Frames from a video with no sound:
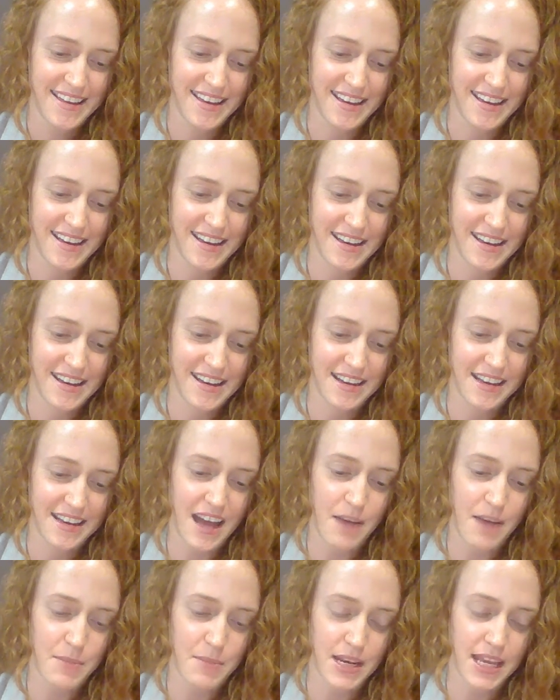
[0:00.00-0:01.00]

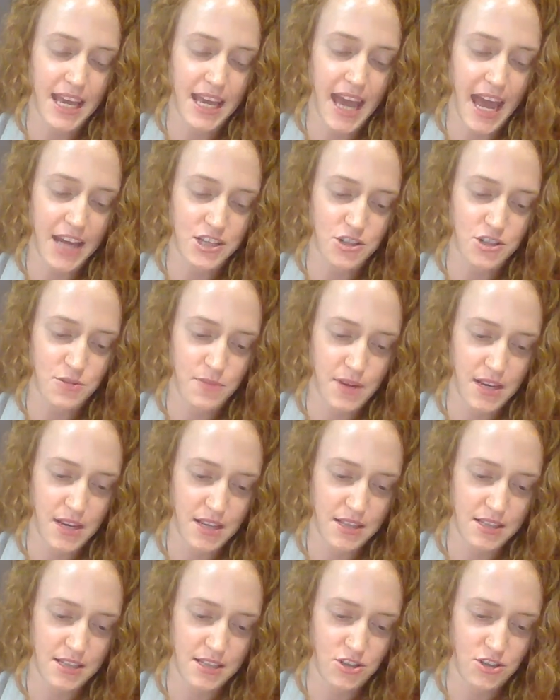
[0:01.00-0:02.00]
Come and catch
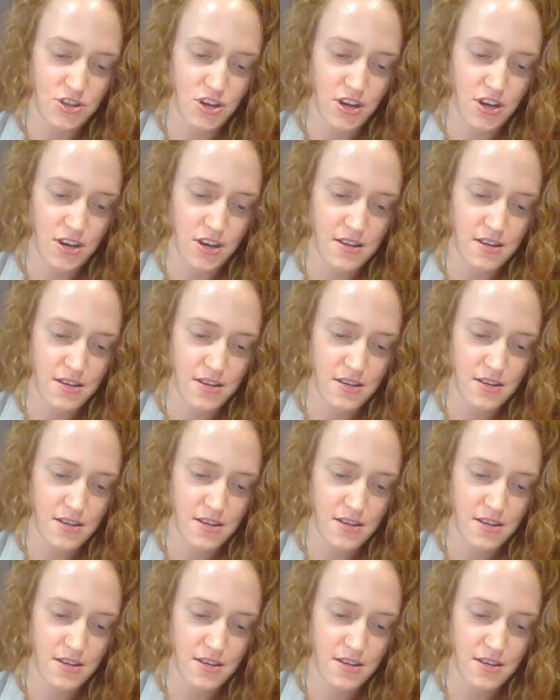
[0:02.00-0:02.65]
me, TJ.